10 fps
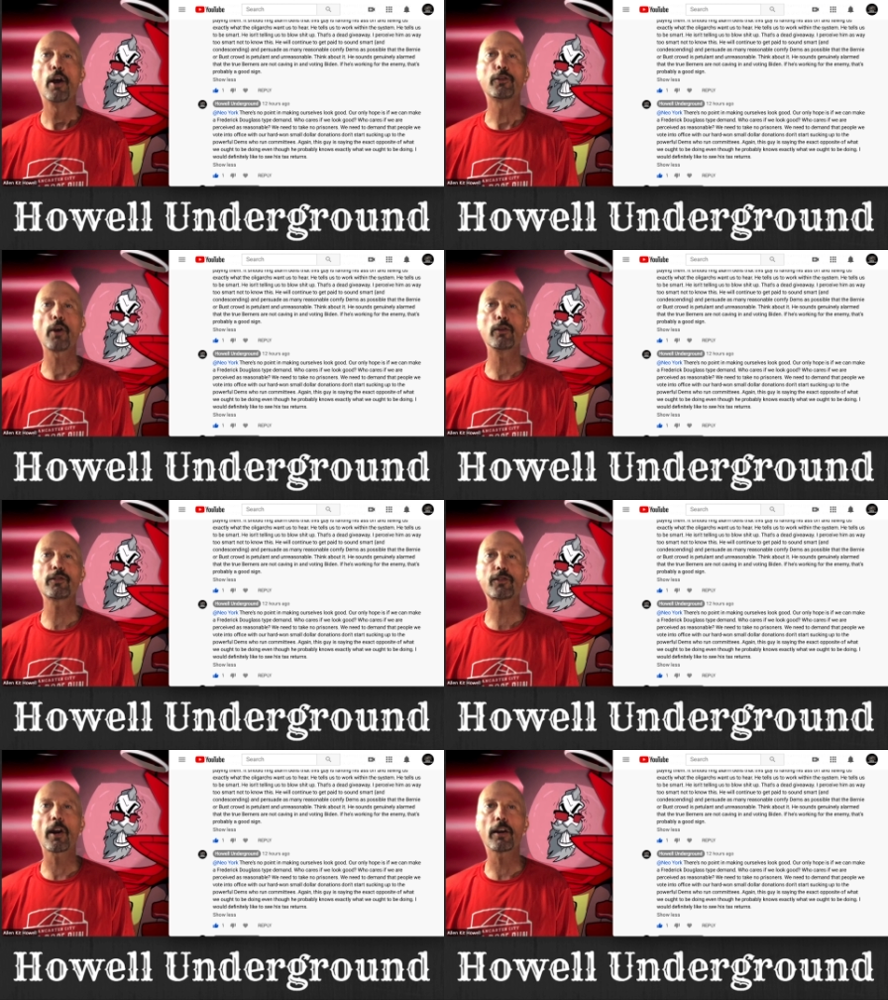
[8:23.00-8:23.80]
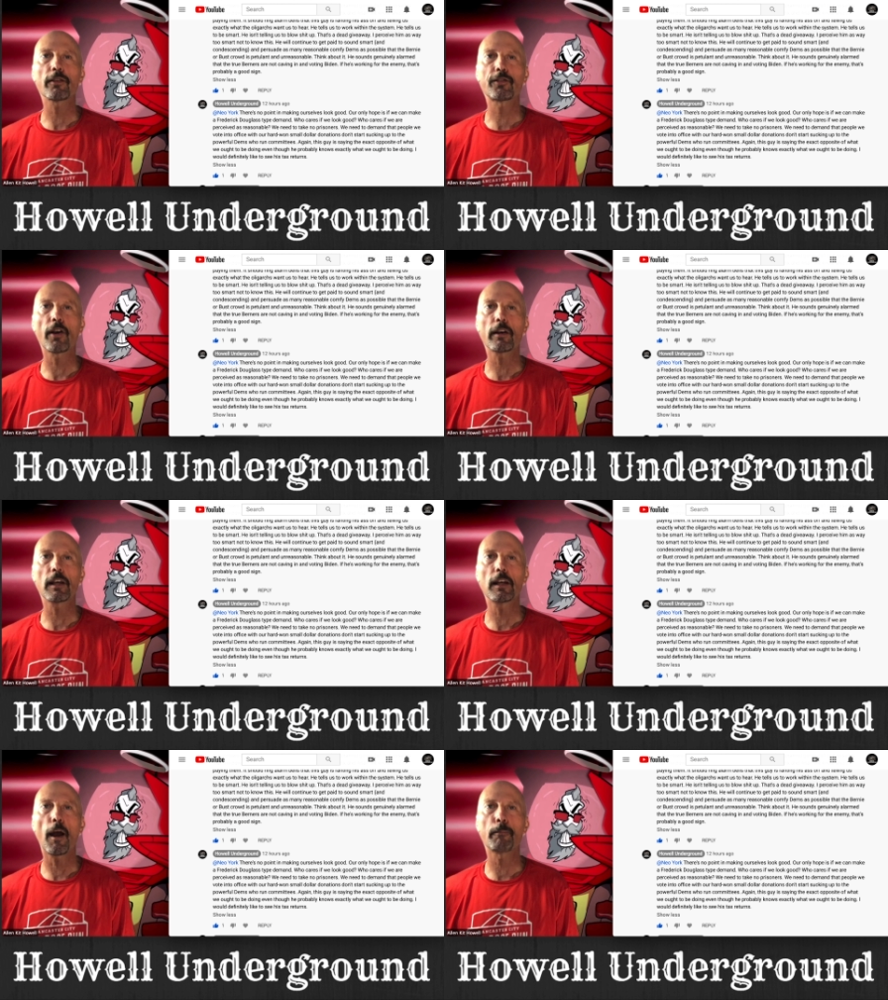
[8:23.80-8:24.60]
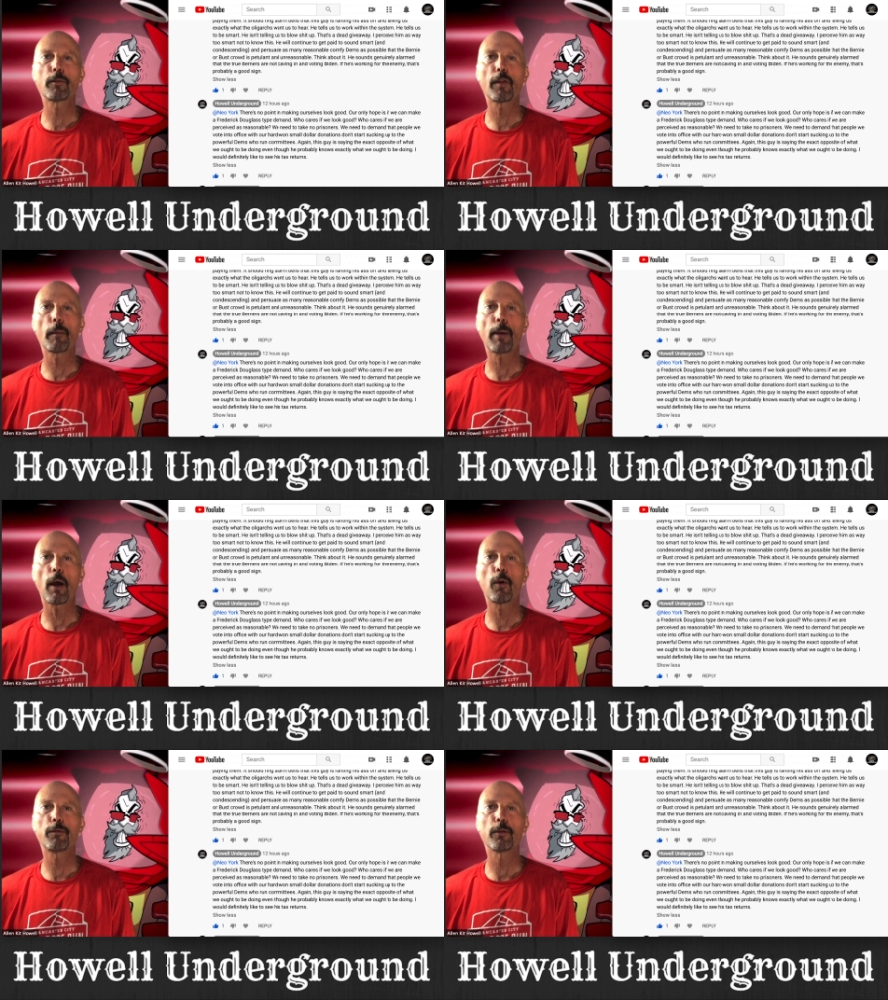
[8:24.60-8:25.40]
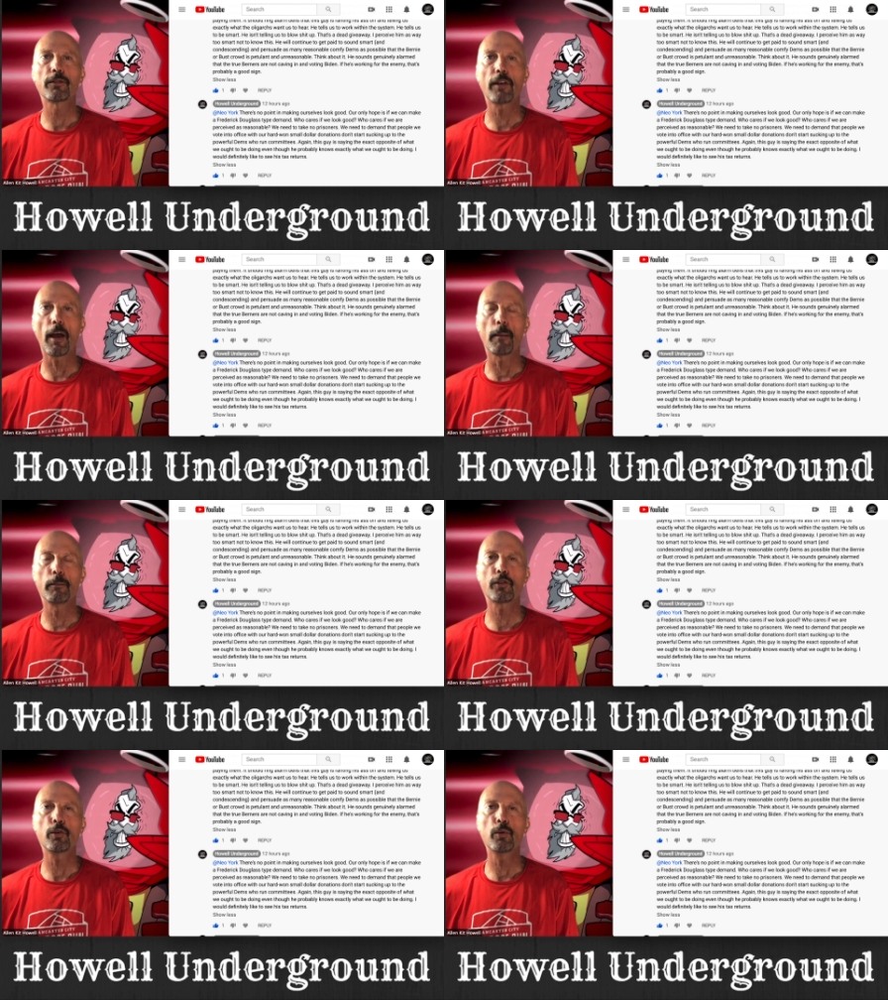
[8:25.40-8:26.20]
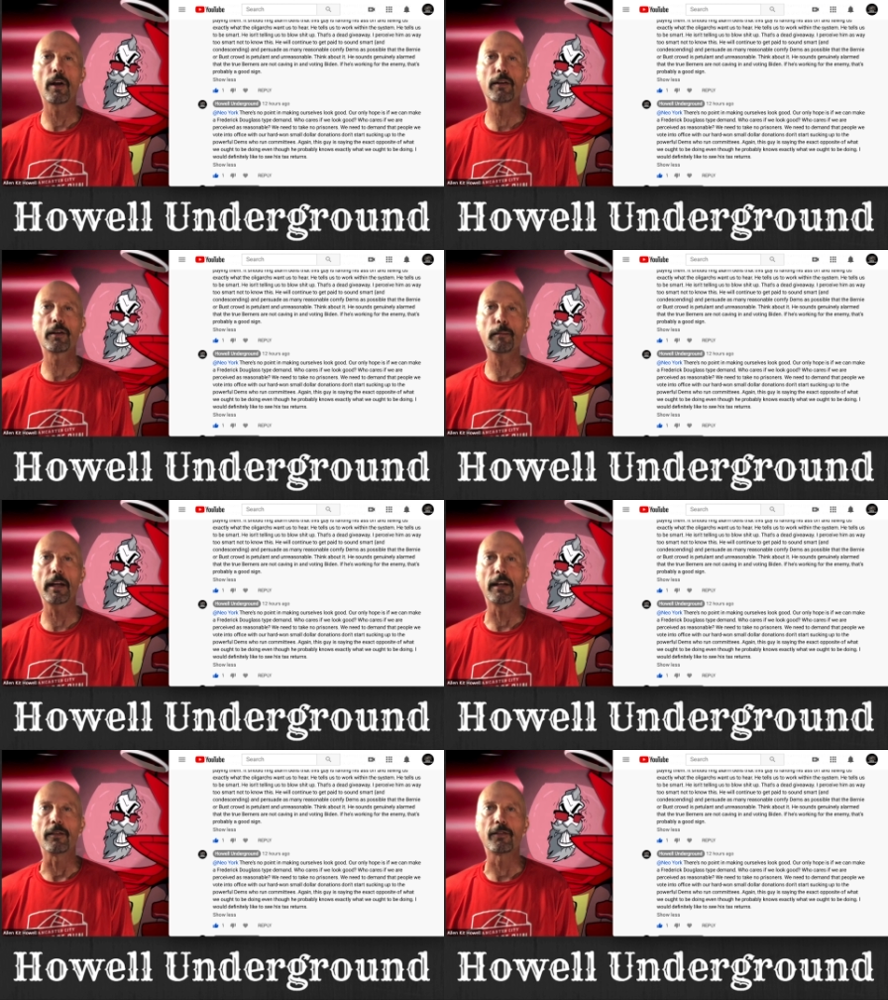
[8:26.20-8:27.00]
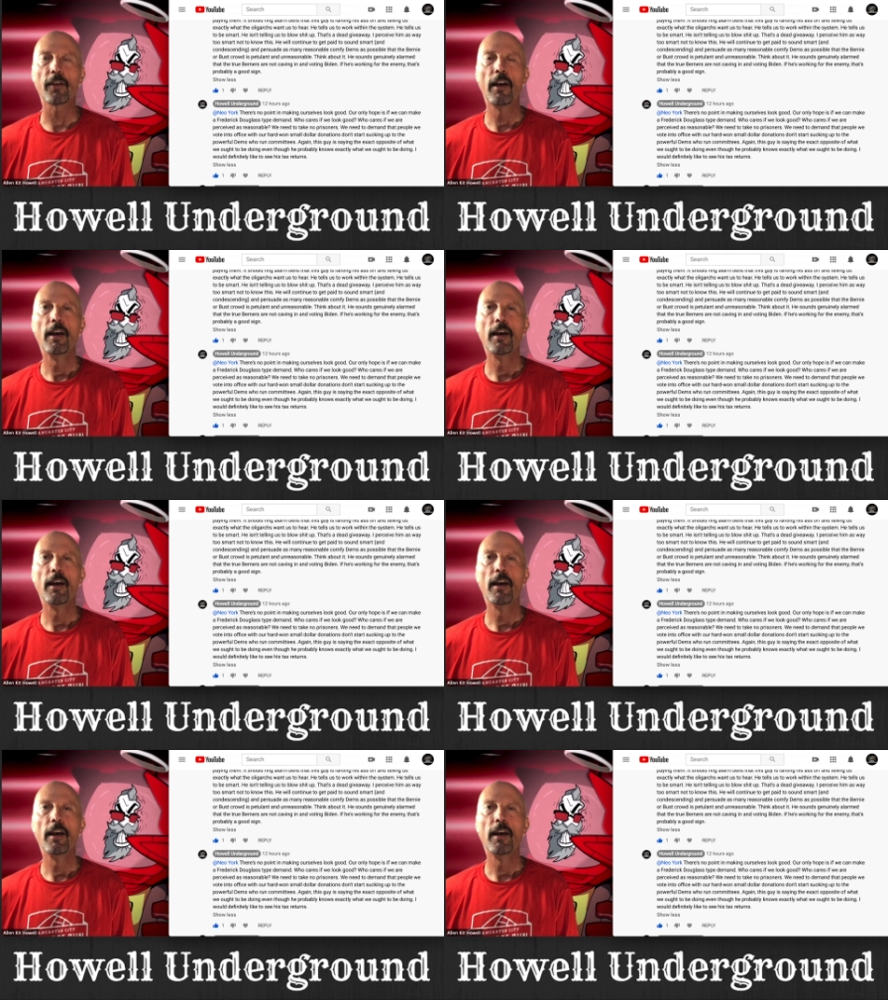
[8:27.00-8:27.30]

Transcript: don't start sucking up to the powerful Dems who run committees.